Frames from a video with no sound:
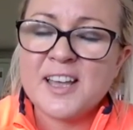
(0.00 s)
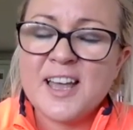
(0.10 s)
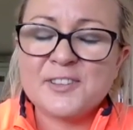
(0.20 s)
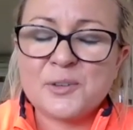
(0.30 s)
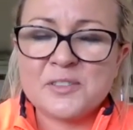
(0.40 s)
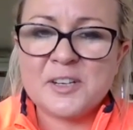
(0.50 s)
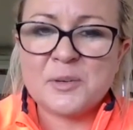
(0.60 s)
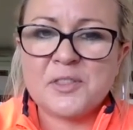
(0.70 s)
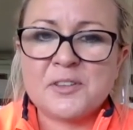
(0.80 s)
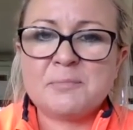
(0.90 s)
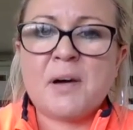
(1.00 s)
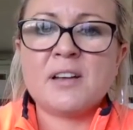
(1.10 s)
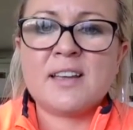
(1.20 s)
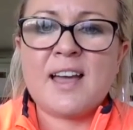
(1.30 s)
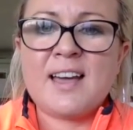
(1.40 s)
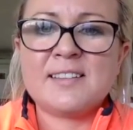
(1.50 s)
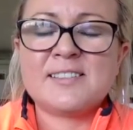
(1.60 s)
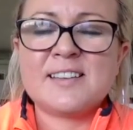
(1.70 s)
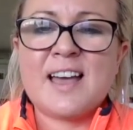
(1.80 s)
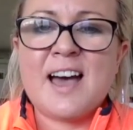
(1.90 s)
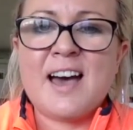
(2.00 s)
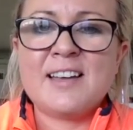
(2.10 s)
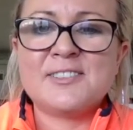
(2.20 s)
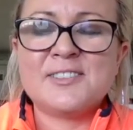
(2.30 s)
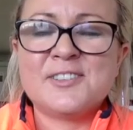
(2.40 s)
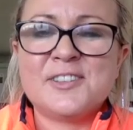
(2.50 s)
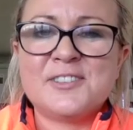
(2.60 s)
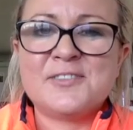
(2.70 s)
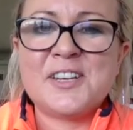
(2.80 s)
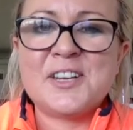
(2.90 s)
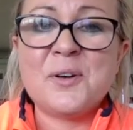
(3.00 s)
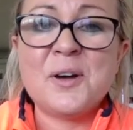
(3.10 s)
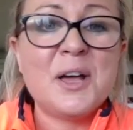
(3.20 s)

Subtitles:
associated with this podcast and this video.